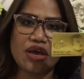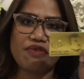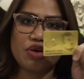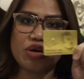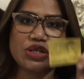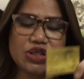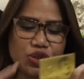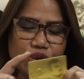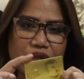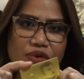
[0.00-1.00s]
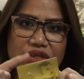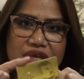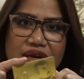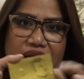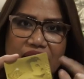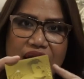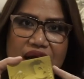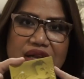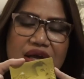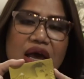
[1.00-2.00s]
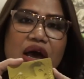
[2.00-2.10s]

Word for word: If you reach 2,000 real,